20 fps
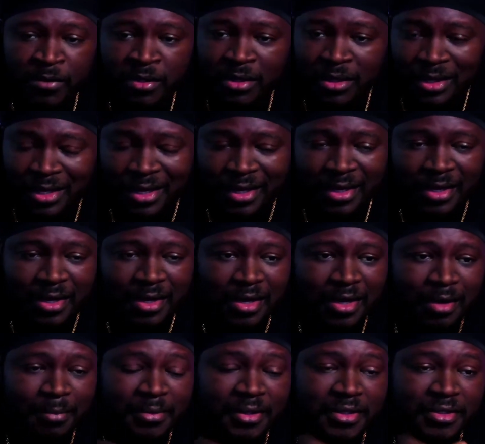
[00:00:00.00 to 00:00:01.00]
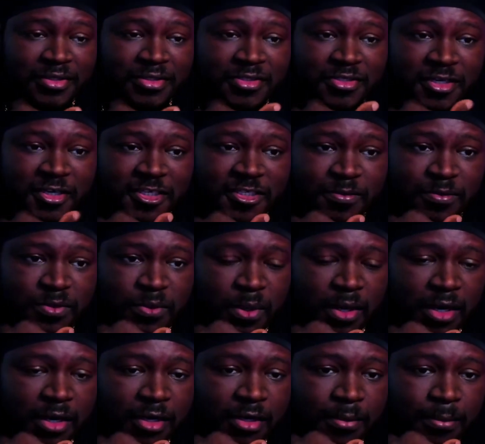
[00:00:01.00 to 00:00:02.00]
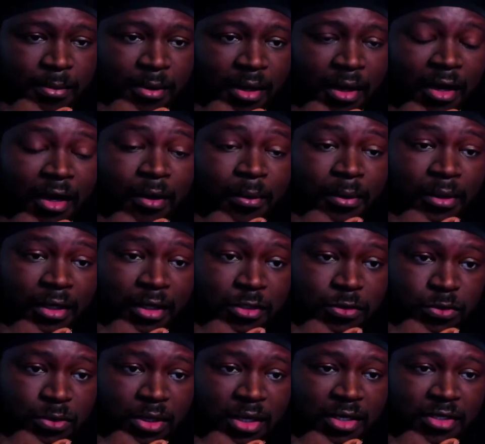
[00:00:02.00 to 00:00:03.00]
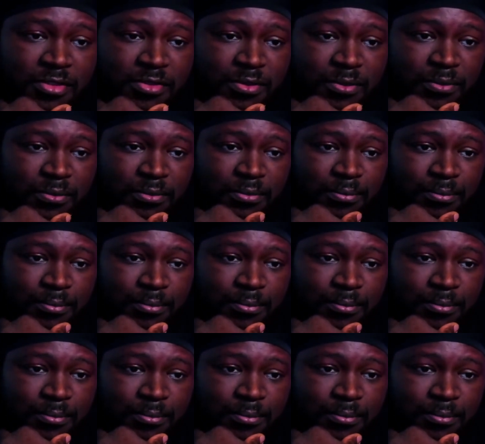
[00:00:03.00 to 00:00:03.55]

Like, comment, share, subscribe, and I will catch you guys soon.